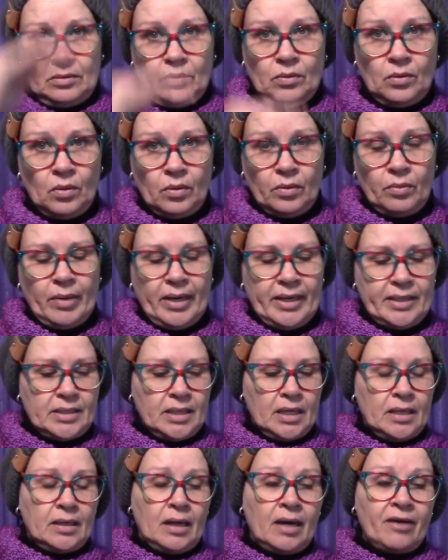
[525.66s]
all the way
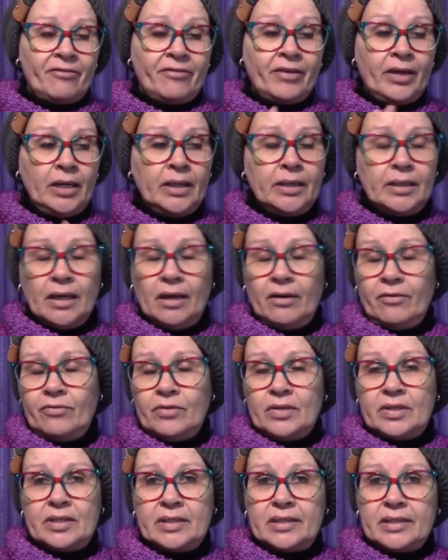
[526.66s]
down. I fell in love
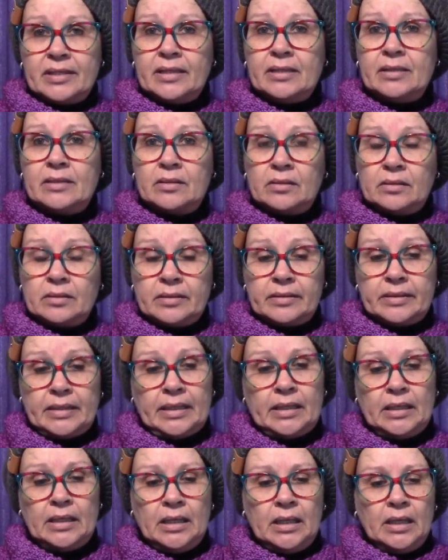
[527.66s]
with this kid silk
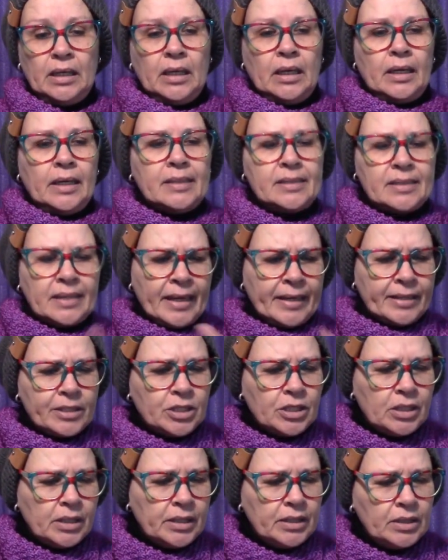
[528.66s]
thing. It's
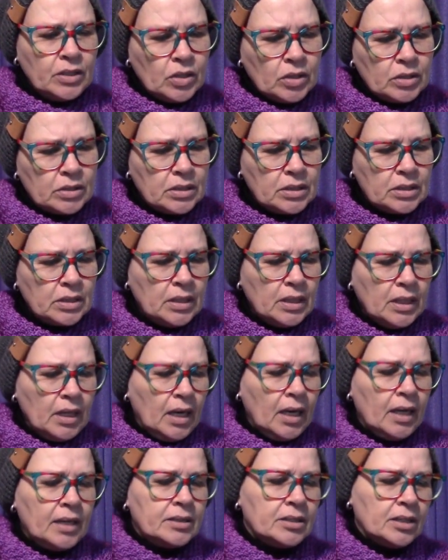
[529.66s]
actually not,
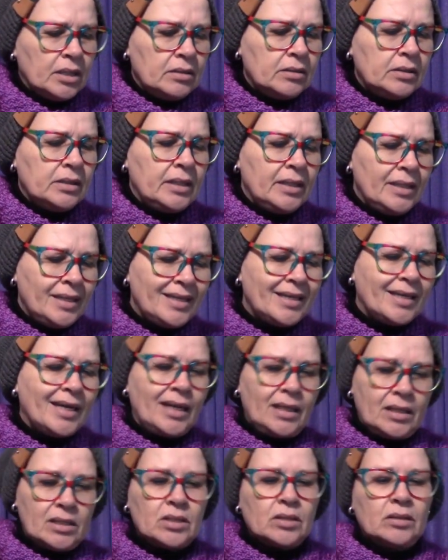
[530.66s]
I don't need
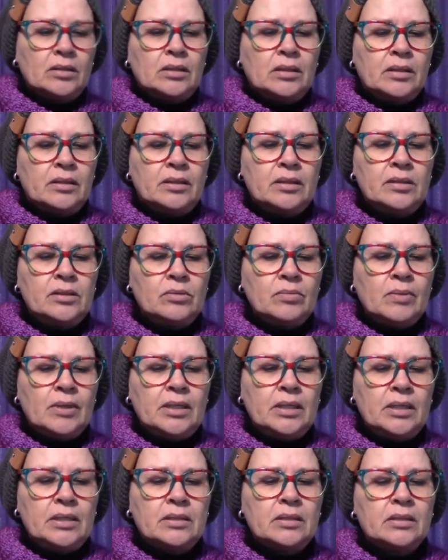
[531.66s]
kid silk. This
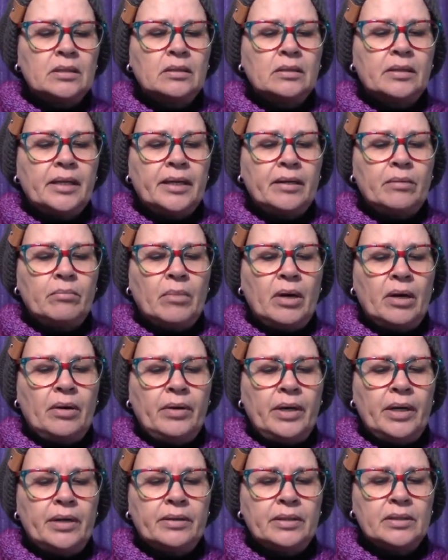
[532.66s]
one is still kid
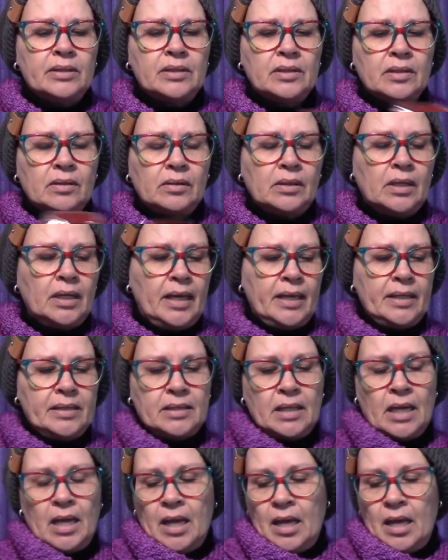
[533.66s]
mohair and silk lace.